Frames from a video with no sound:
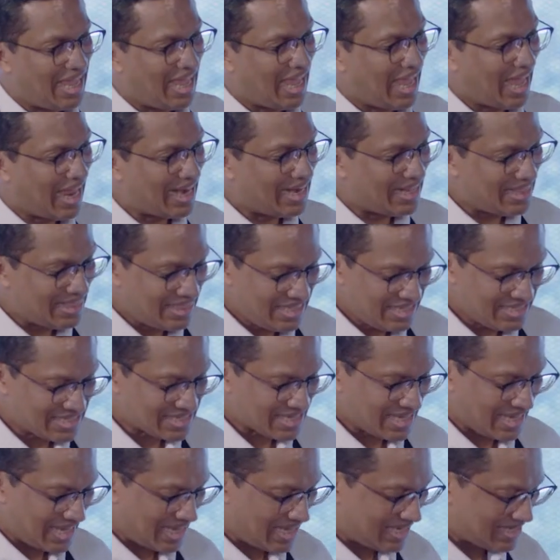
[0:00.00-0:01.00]
And in this
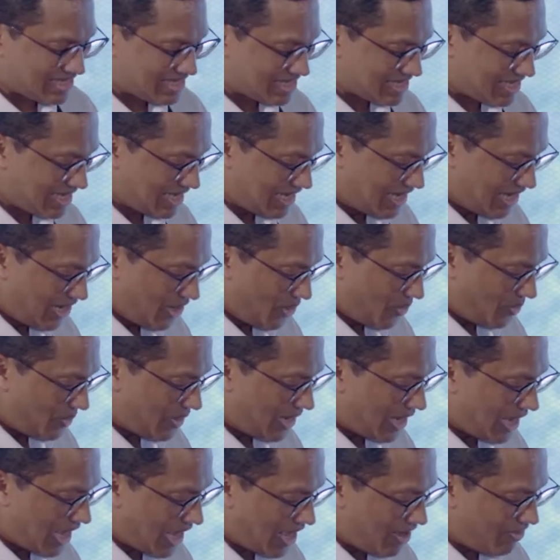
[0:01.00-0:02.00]
case, we
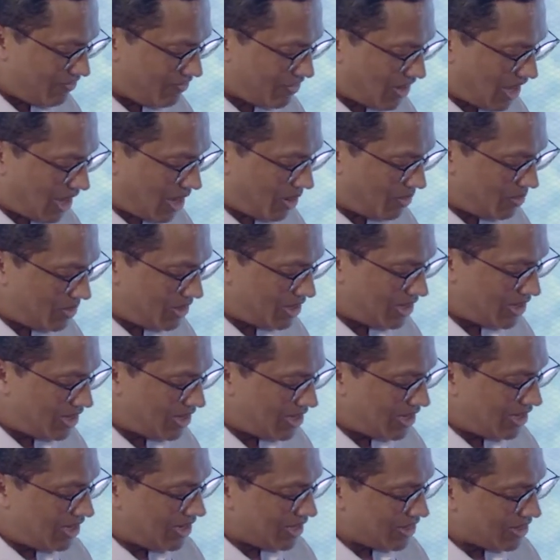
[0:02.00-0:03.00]
have
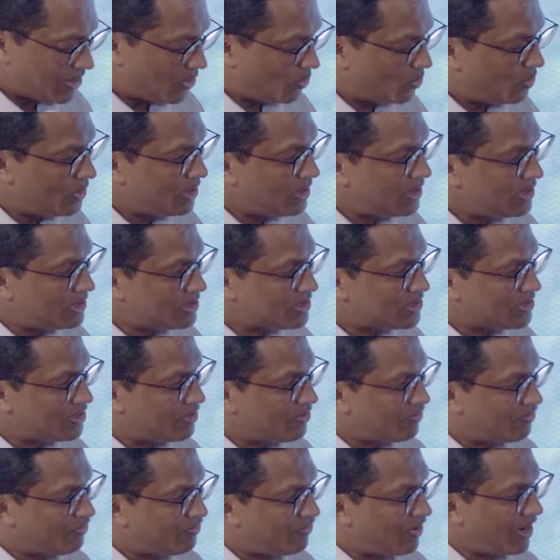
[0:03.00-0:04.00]
the world's
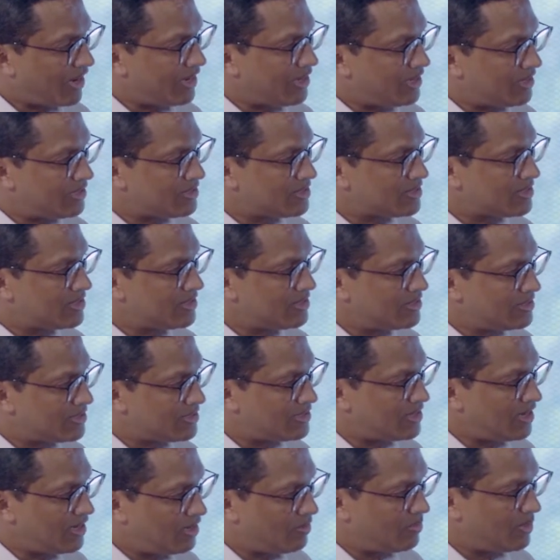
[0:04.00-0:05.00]
finest
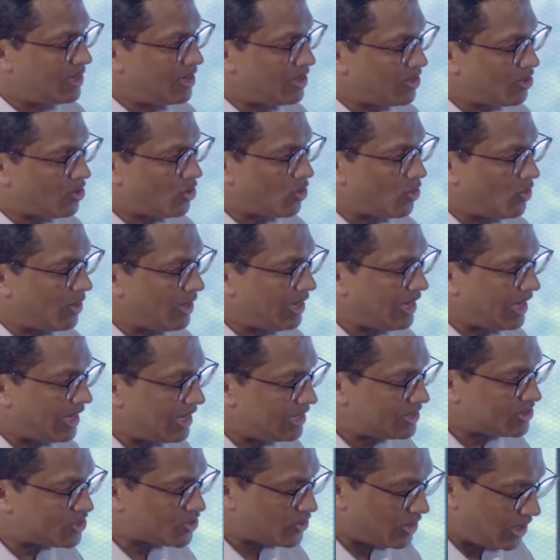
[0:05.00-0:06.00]
cinnamon growing
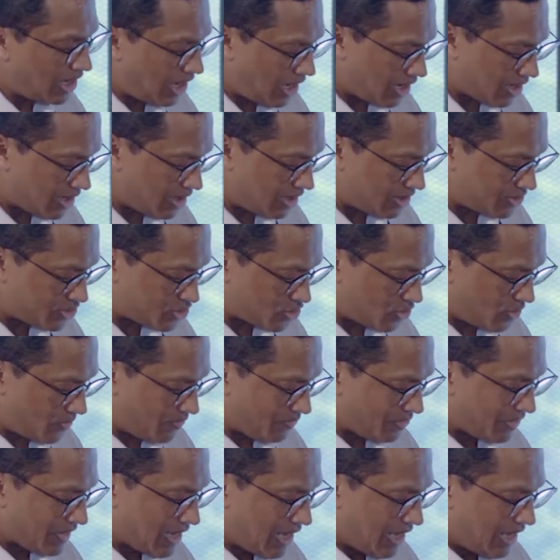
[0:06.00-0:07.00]
in Sri Lanka. So
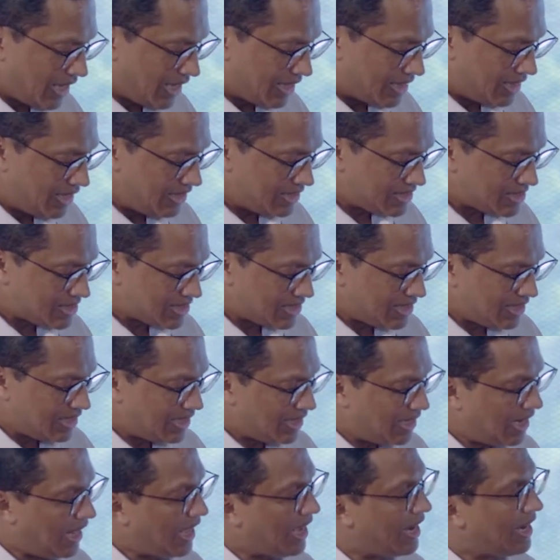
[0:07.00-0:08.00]
this
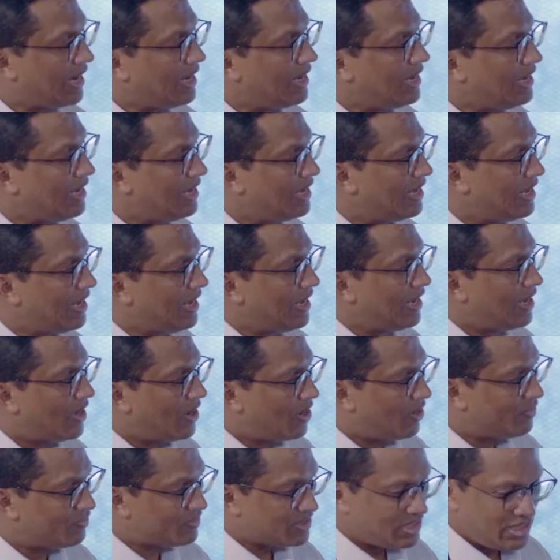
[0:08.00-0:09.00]
line
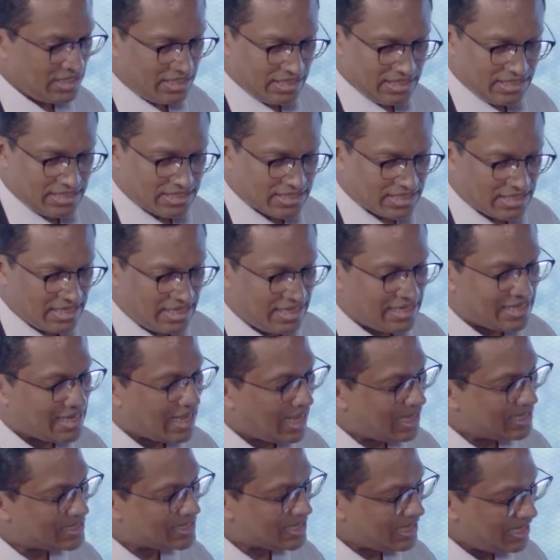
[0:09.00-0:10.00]
of teas,
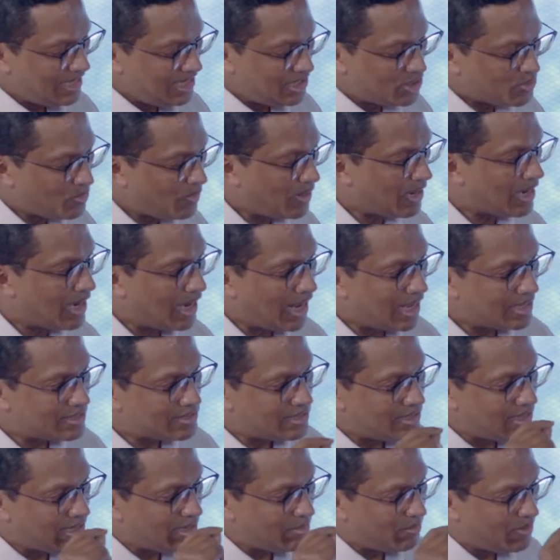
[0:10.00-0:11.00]
each one has a
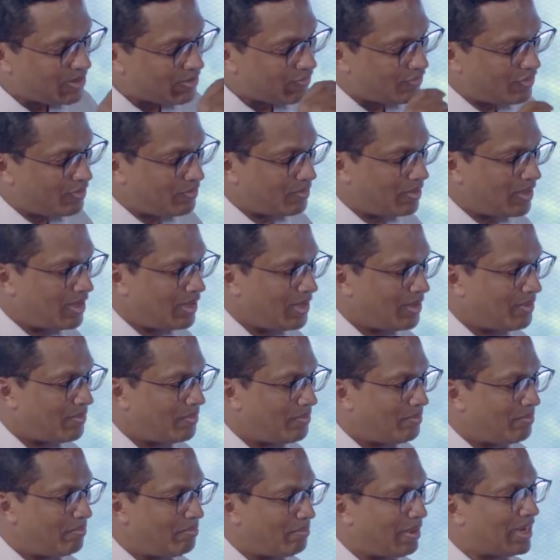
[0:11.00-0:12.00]
little bit of a
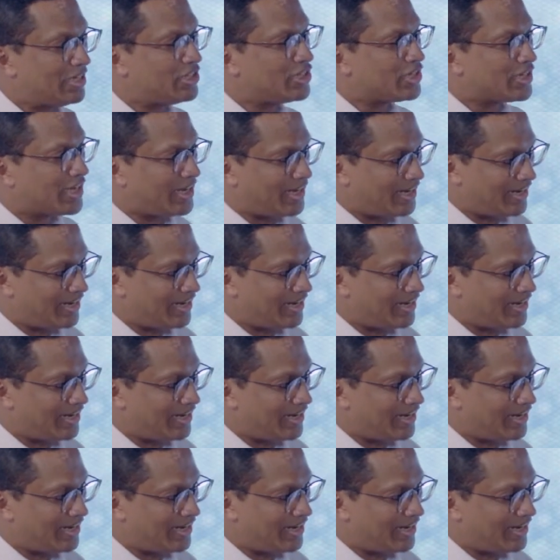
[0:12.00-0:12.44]
magic in